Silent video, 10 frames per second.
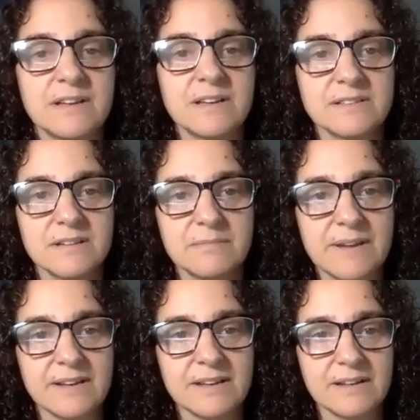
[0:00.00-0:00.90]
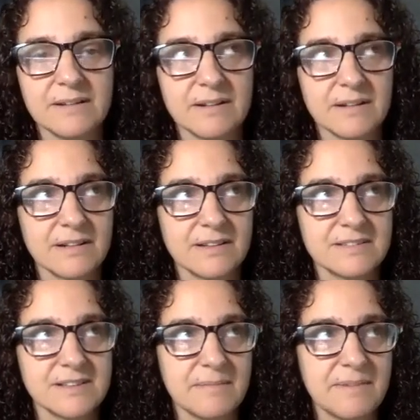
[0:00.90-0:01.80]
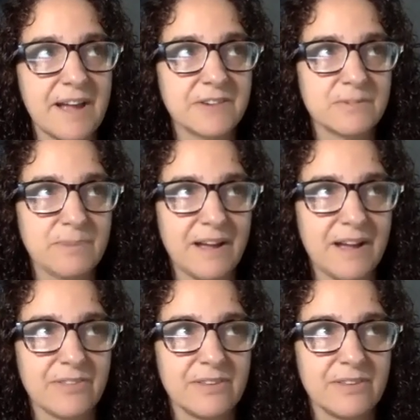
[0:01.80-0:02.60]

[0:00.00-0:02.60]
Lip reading: this naturopath,